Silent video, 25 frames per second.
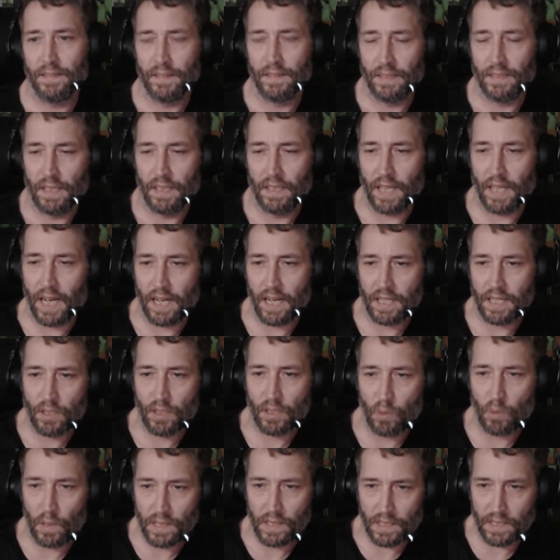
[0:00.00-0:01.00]

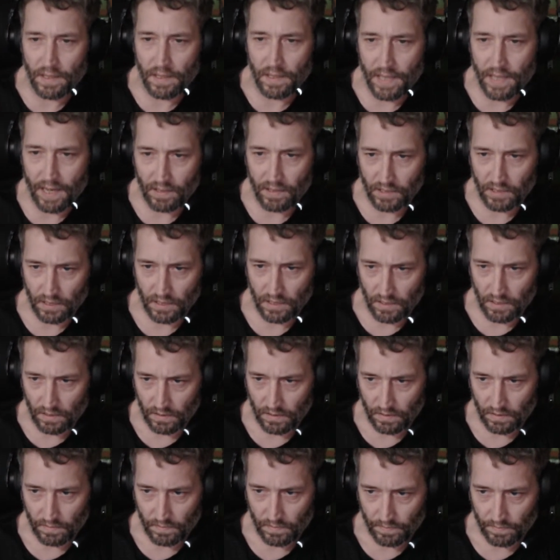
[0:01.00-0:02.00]
920 something thousand.
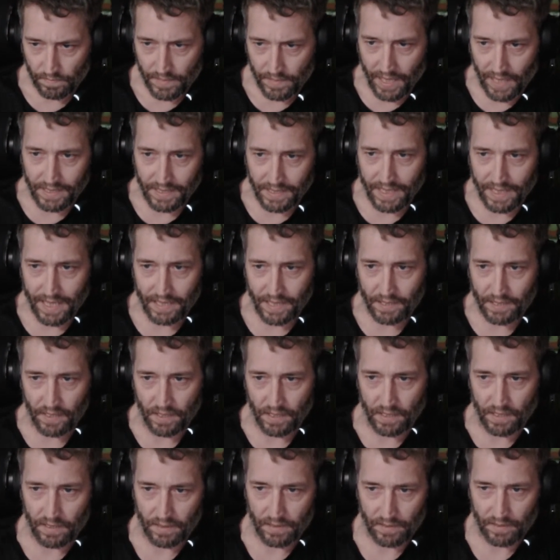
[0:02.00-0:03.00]
That's the
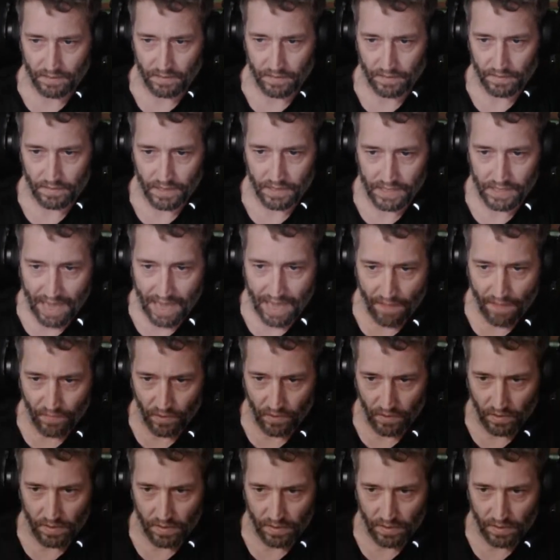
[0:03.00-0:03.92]
answer. Scaffold.